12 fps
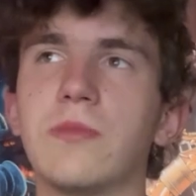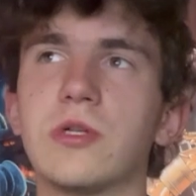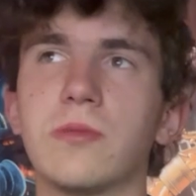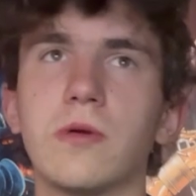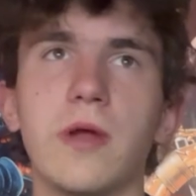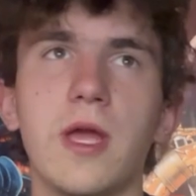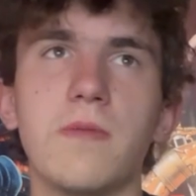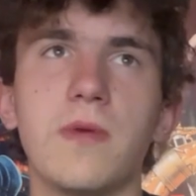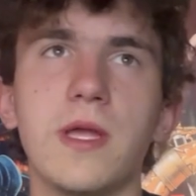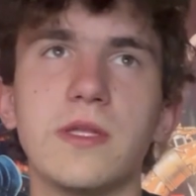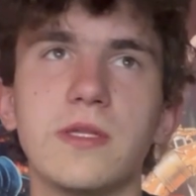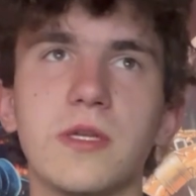drummer Ryan
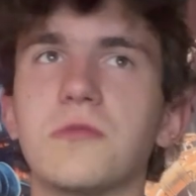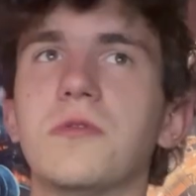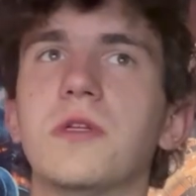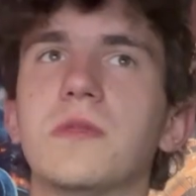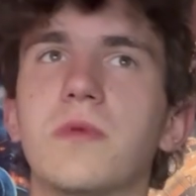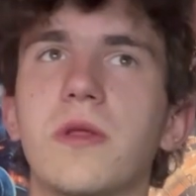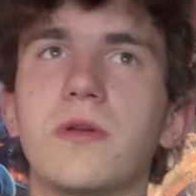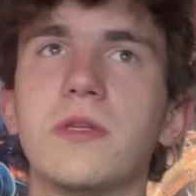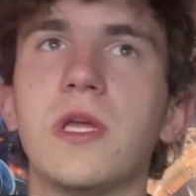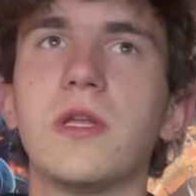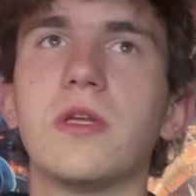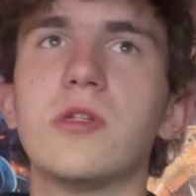Bates, as well as brothers
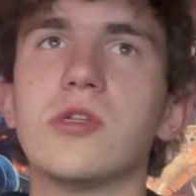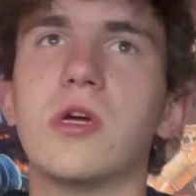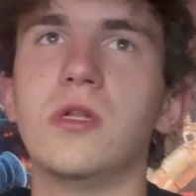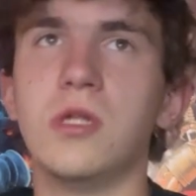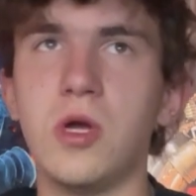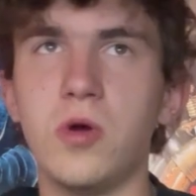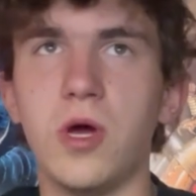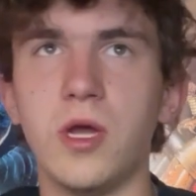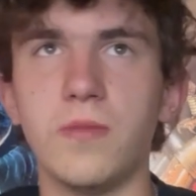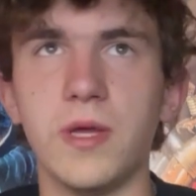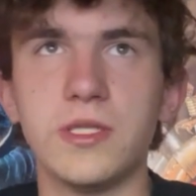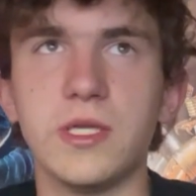Andy and John Lowe on
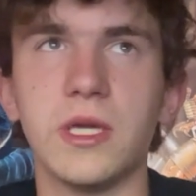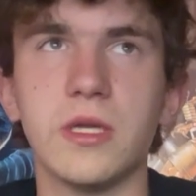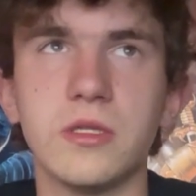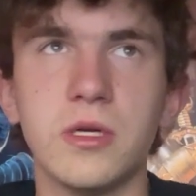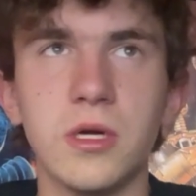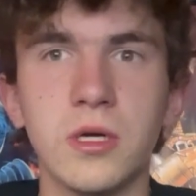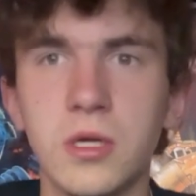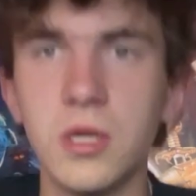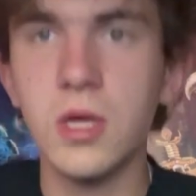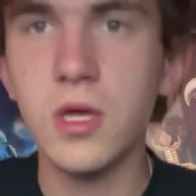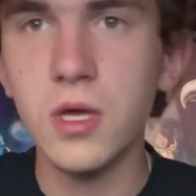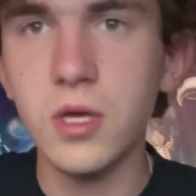bass and guitar.
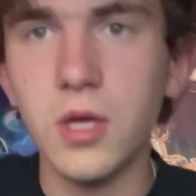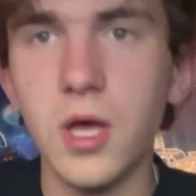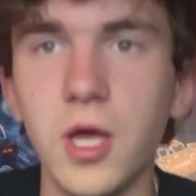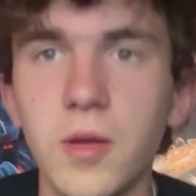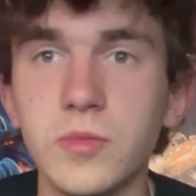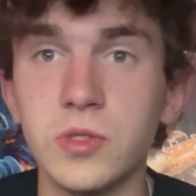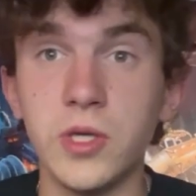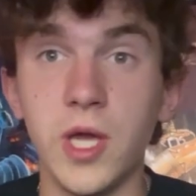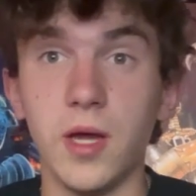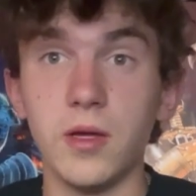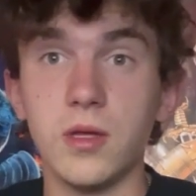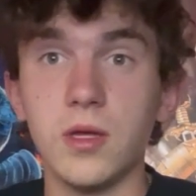
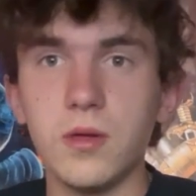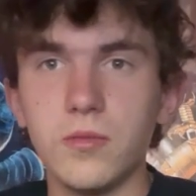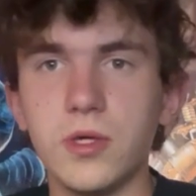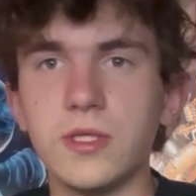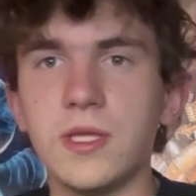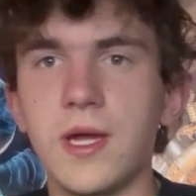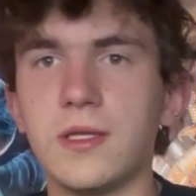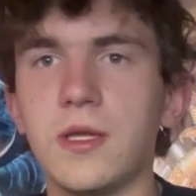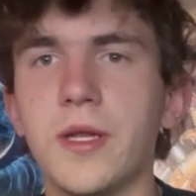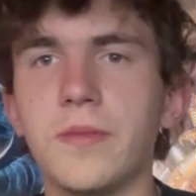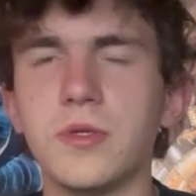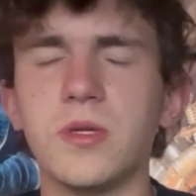Pretty stacked
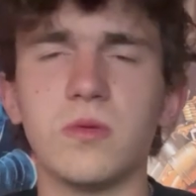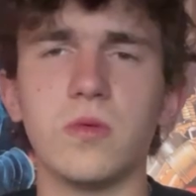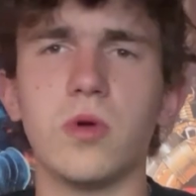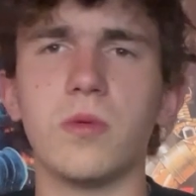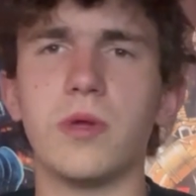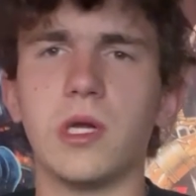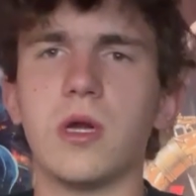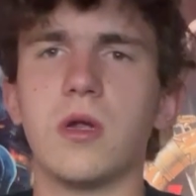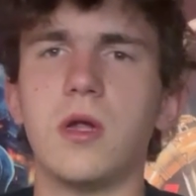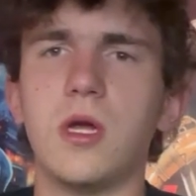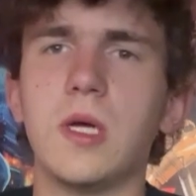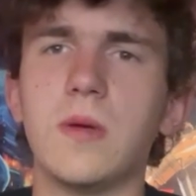lineup in terms of Warbringer.
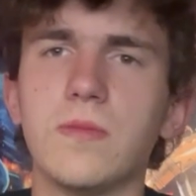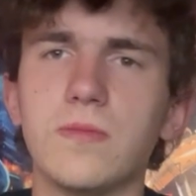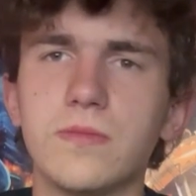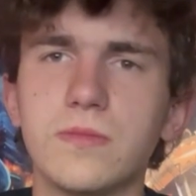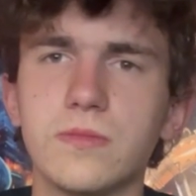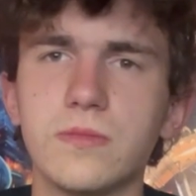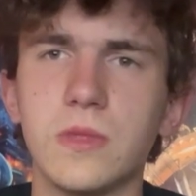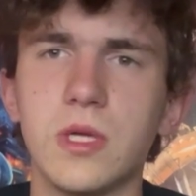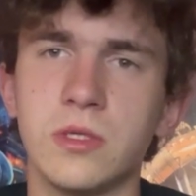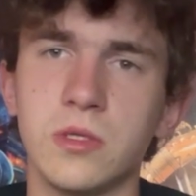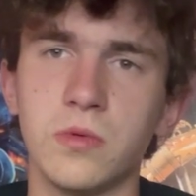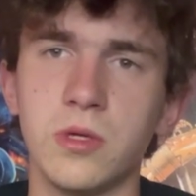
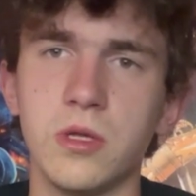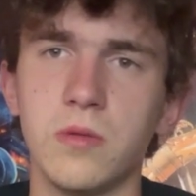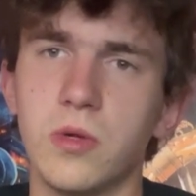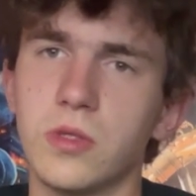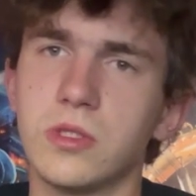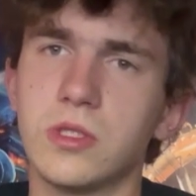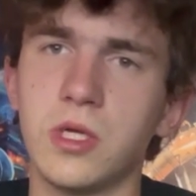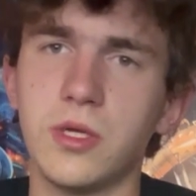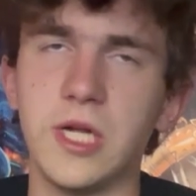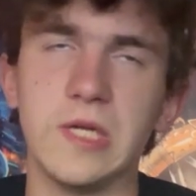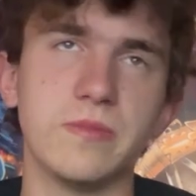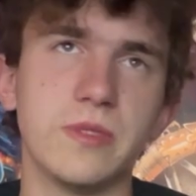This is one of their most solid
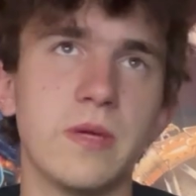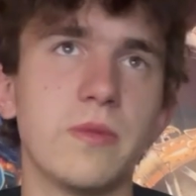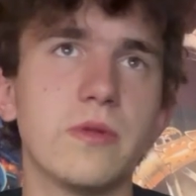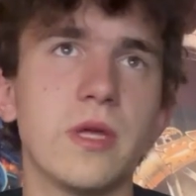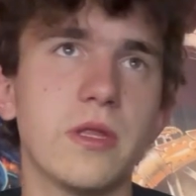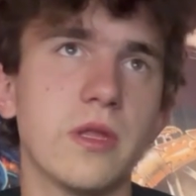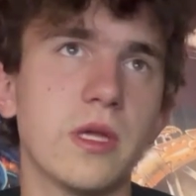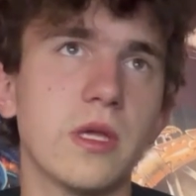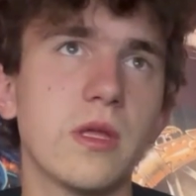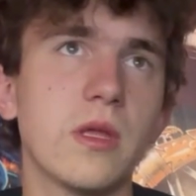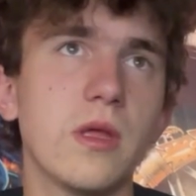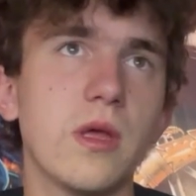albums, I
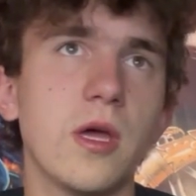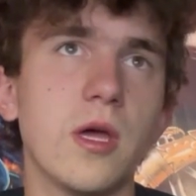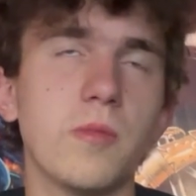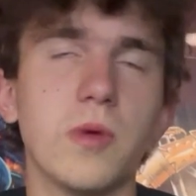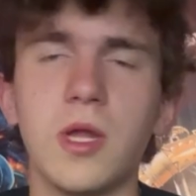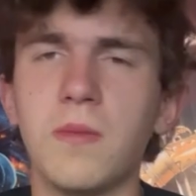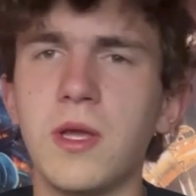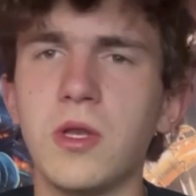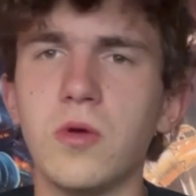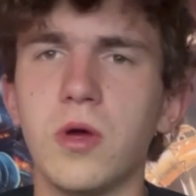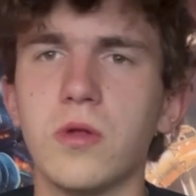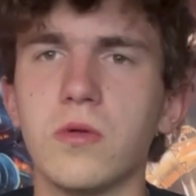think. And I may
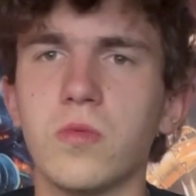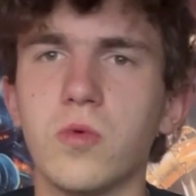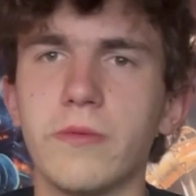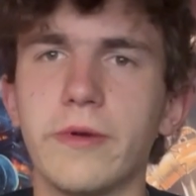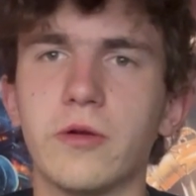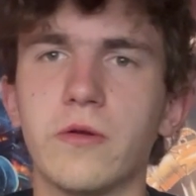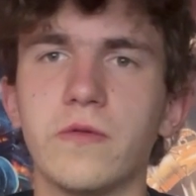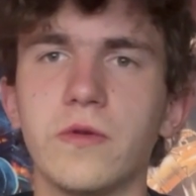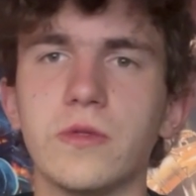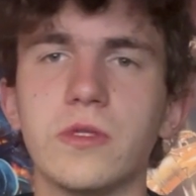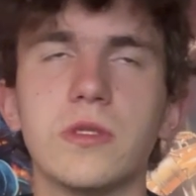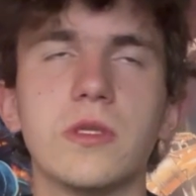do other Warbringer
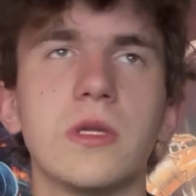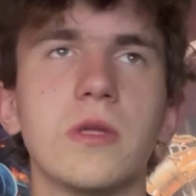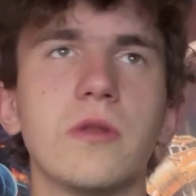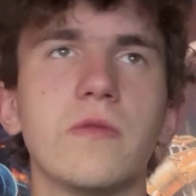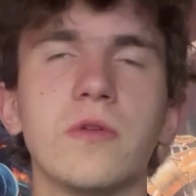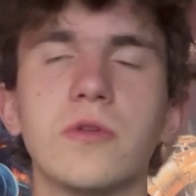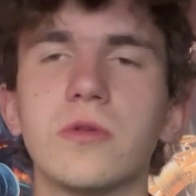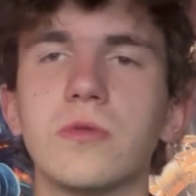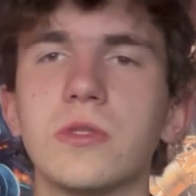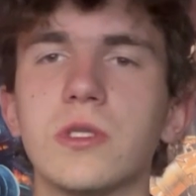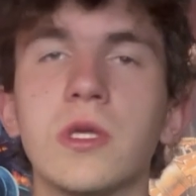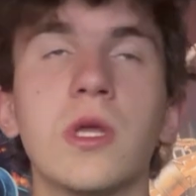reviews in the future, we'll
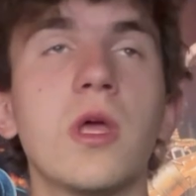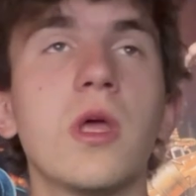see.